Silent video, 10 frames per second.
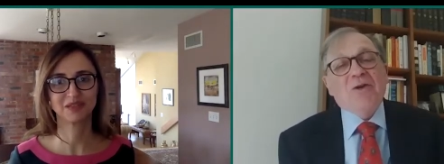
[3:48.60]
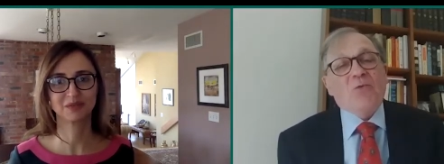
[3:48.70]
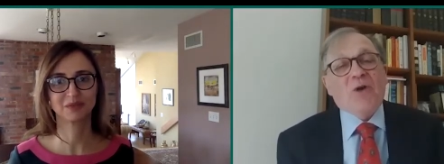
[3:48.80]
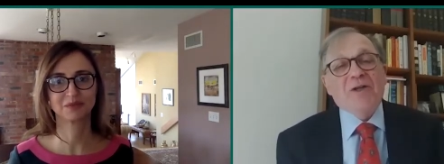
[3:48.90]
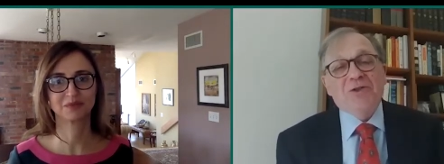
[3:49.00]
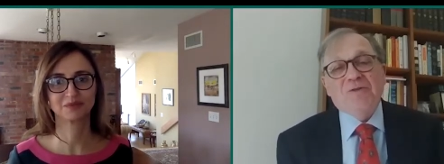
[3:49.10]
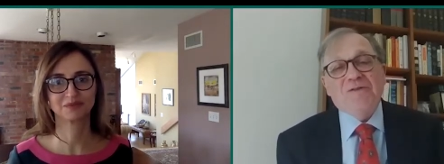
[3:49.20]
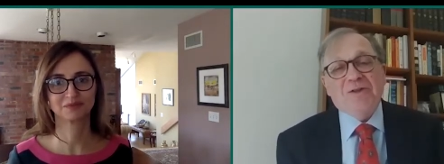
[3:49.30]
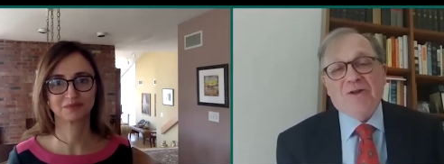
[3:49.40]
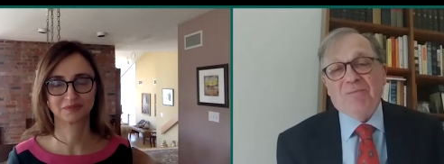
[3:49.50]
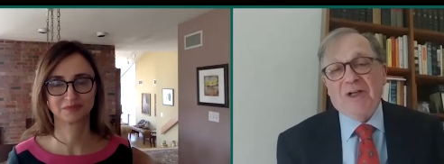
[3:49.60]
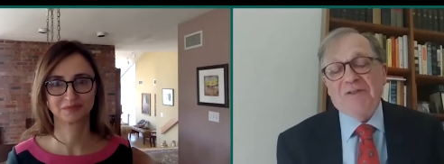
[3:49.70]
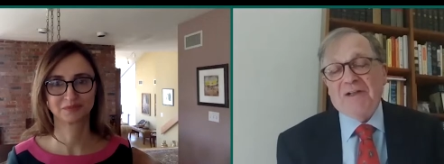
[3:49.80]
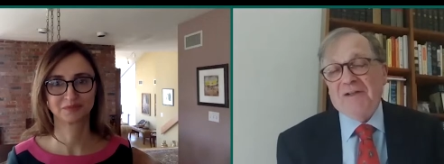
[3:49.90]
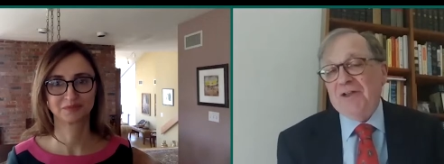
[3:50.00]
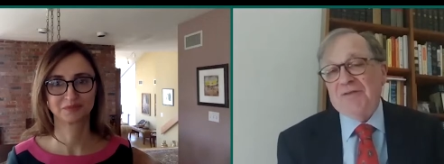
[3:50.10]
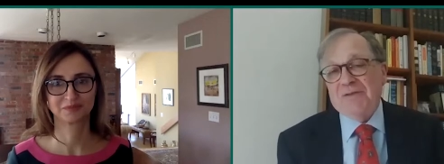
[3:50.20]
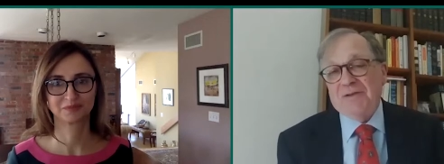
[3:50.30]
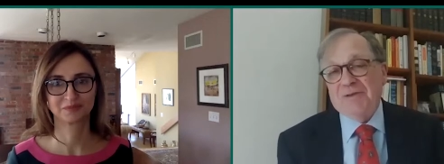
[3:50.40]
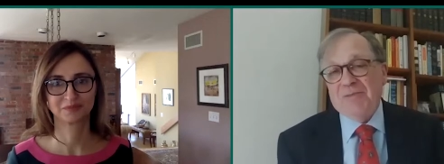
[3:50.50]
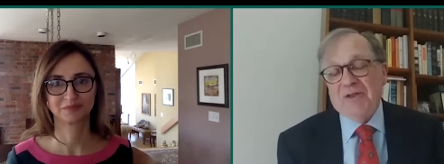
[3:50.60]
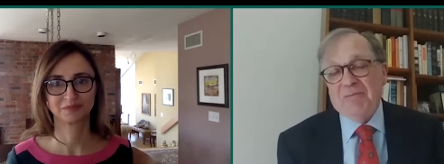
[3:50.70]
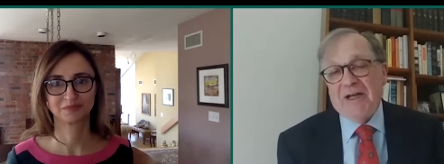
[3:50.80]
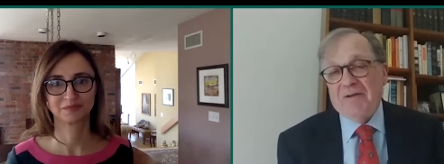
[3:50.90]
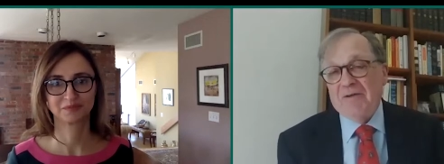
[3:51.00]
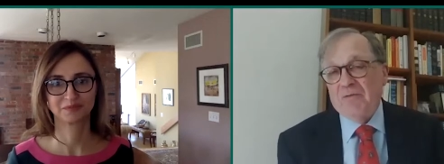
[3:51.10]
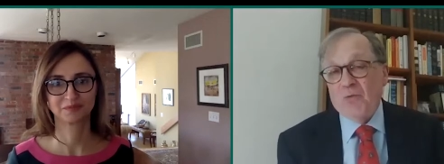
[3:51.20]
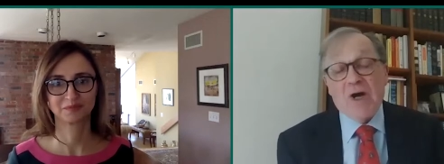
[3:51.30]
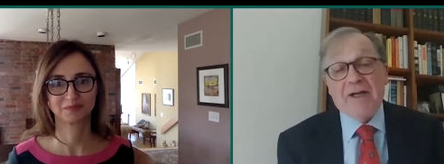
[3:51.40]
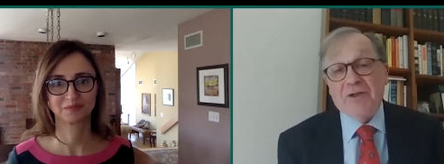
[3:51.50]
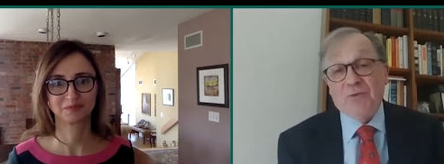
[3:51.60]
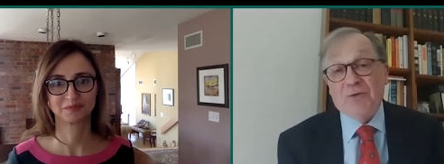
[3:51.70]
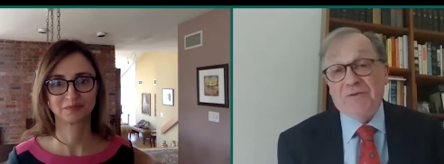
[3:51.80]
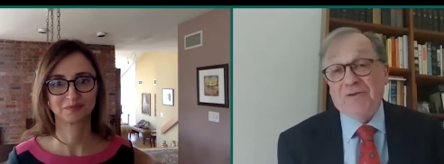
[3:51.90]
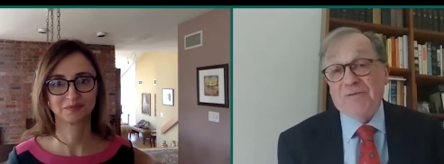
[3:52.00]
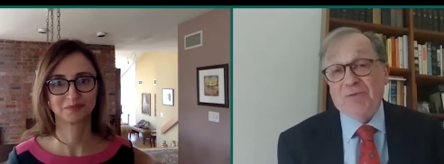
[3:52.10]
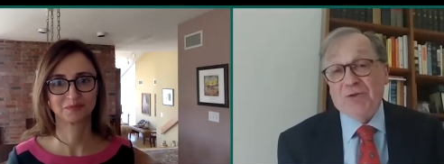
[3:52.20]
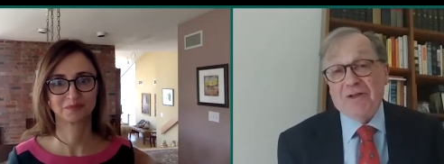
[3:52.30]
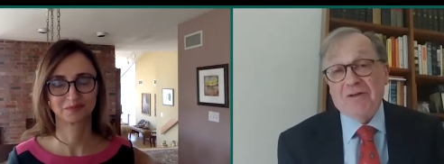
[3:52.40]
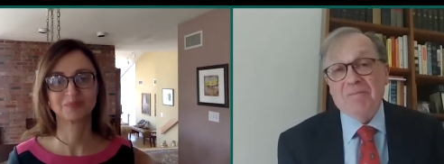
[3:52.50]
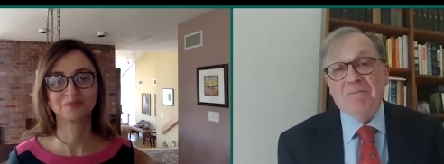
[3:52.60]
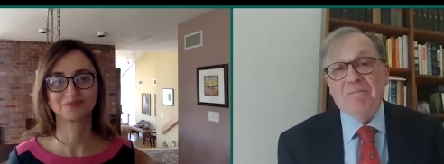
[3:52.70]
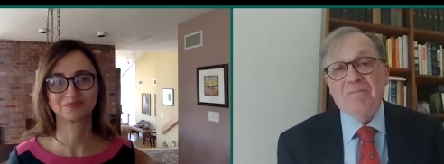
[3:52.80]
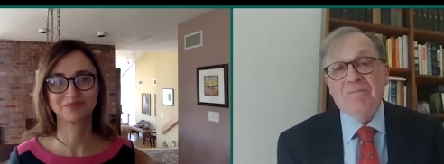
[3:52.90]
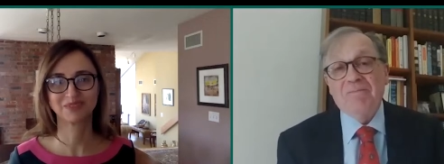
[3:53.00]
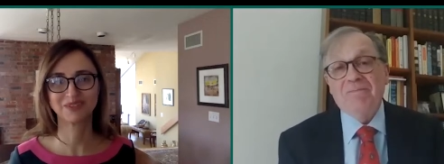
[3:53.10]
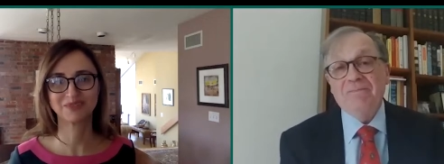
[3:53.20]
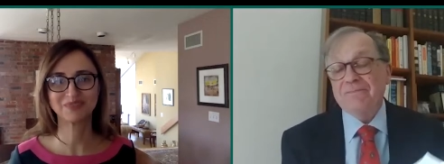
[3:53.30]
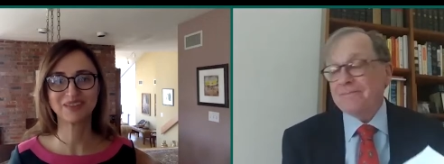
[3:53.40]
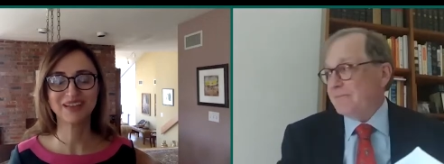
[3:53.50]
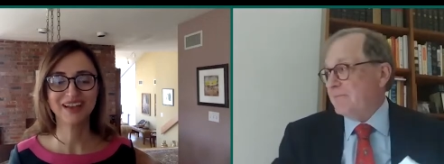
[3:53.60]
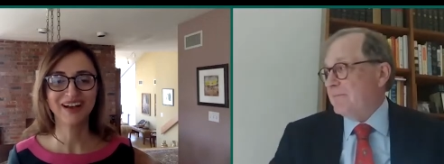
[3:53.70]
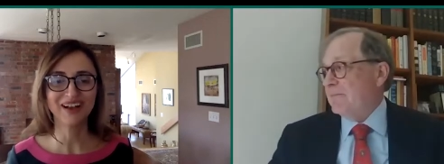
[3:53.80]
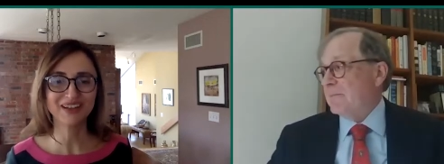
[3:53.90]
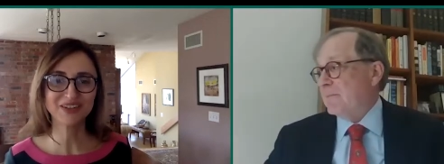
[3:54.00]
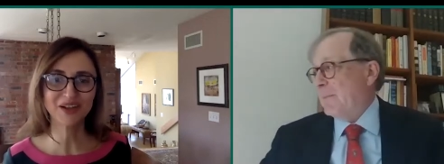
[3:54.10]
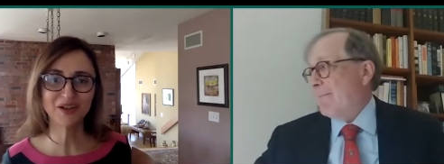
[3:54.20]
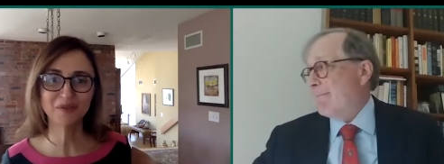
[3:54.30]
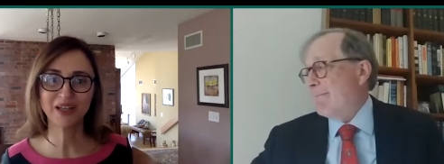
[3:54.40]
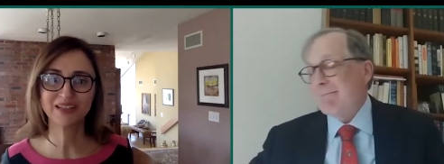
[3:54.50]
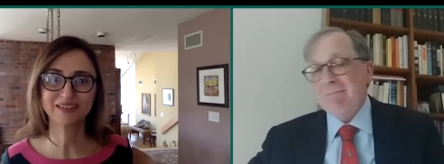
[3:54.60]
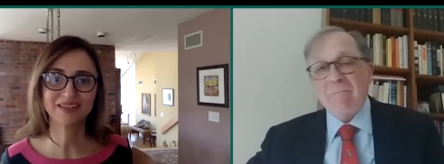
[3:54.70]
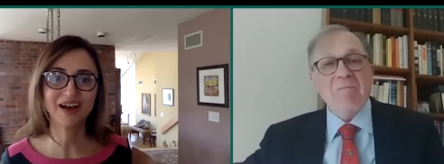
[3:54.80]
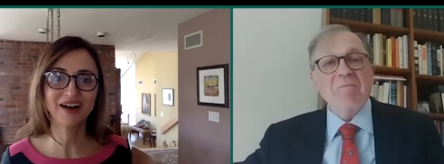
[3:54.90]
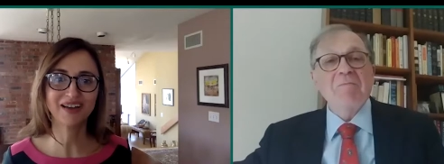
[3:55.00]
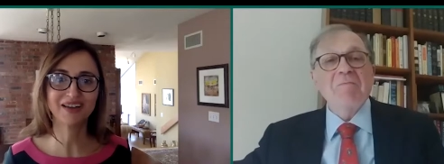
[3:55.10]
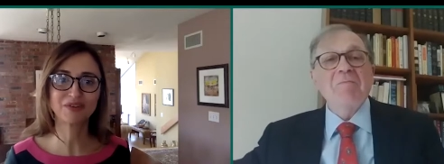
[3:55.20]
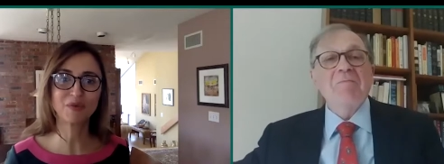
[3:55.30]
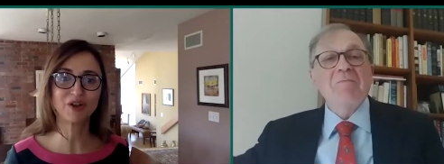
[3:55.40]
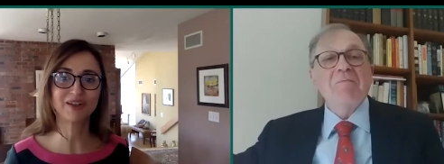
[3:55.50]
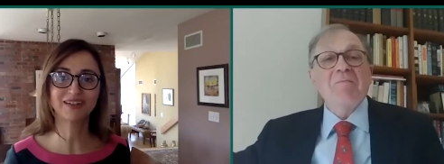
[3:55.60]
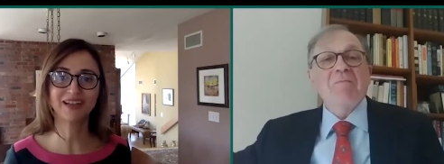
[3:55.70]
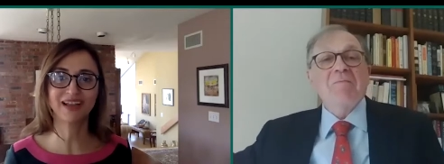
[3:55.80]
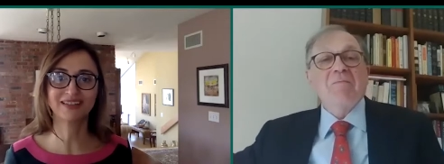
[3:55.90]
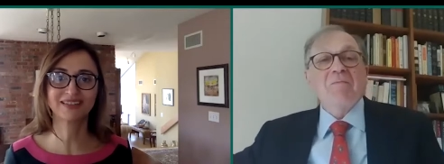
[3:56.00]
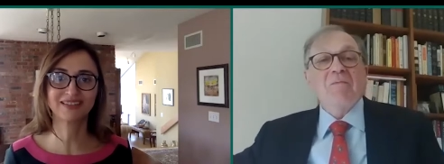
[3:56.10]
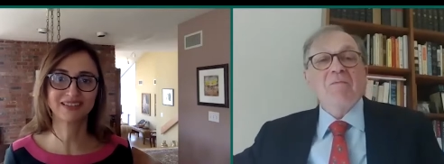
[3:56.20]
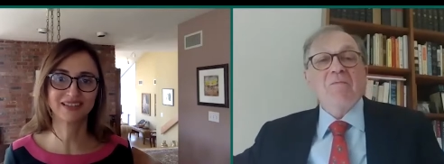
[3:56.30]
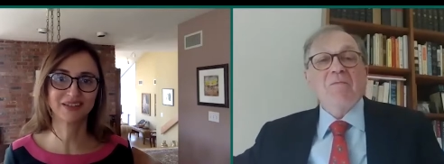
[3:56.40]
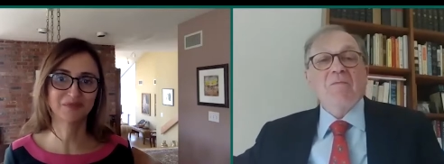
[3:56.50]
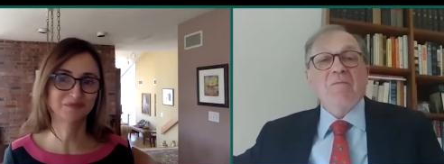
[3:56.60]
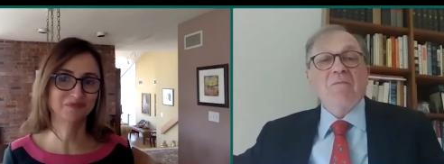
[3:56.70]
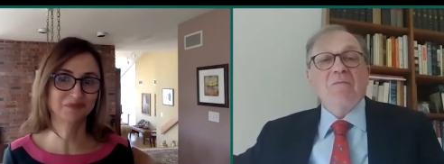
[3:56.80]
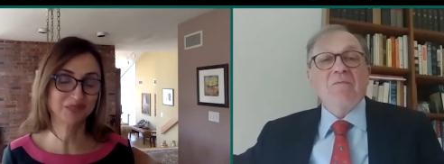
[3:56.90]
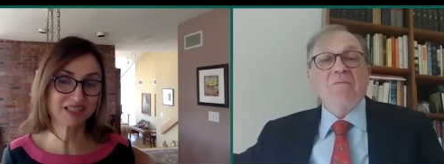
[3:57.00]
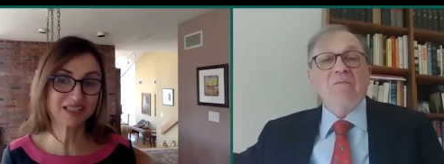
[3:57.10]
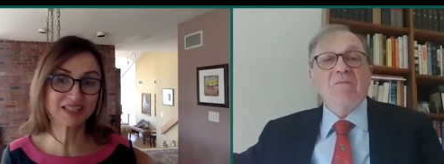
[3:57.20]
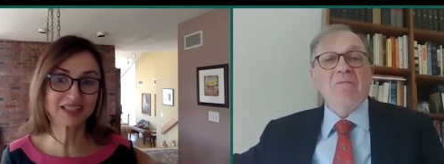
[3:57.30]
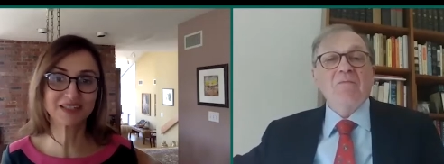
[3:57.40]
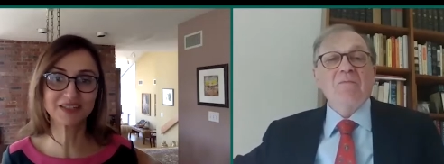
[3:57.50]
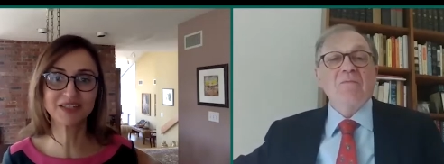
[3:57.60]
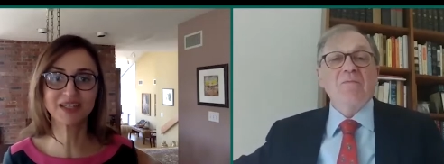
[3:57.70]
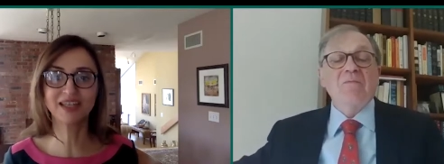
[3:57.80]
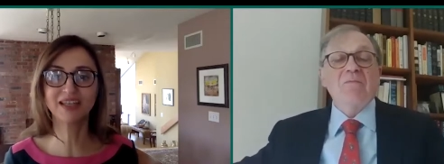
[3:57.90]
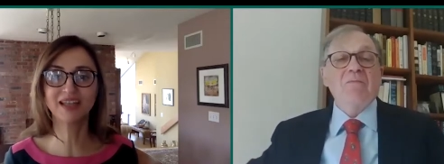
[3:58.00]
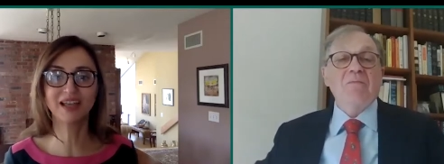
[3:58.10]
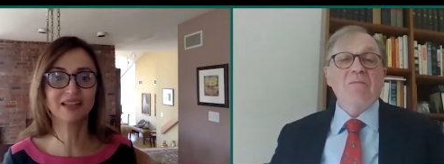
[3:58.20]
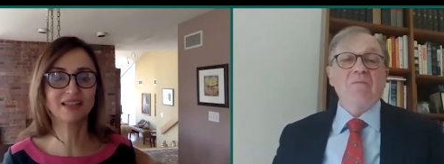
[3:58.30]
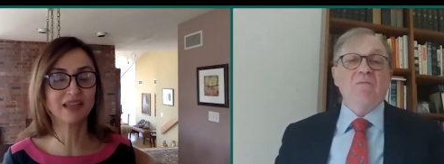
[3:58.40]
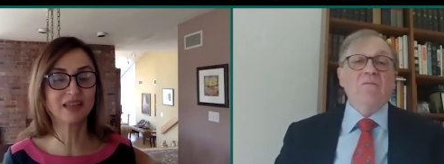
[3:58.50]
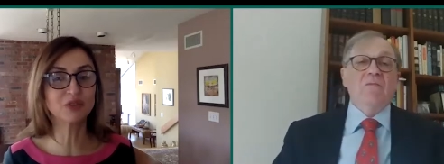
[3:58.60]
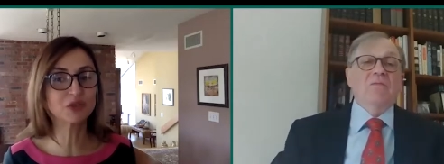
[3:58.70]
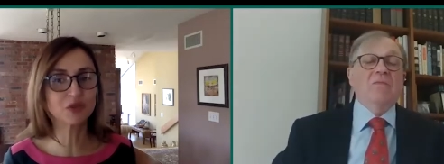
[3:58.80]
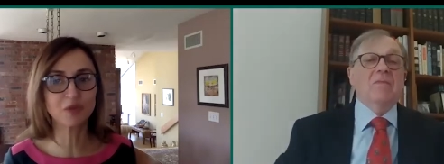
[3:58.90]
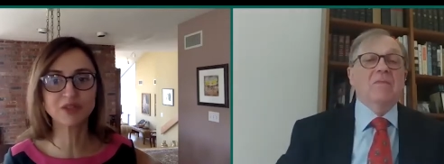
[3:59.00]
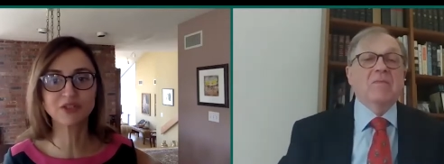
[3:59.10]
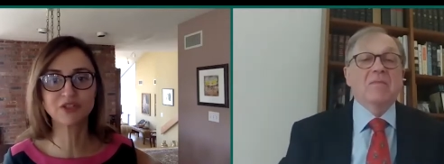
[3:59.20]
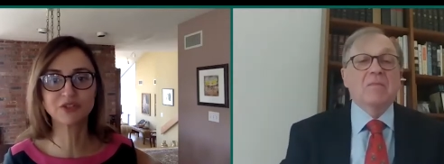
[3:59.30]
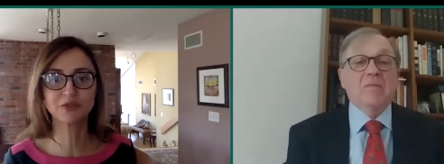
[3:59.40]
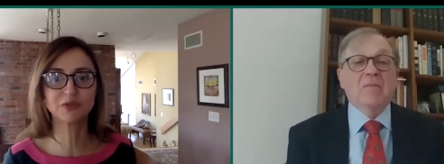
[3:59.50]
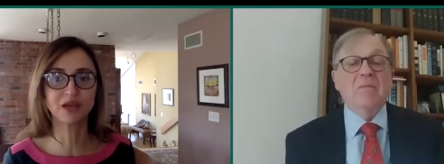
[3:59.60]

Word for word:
Speaker 1: Why don't you start by telling us a little bit about why you wrote this book?
Speaker 2: Hi, Tom, and hi, everyone at um, listening in today. And thank you so much to the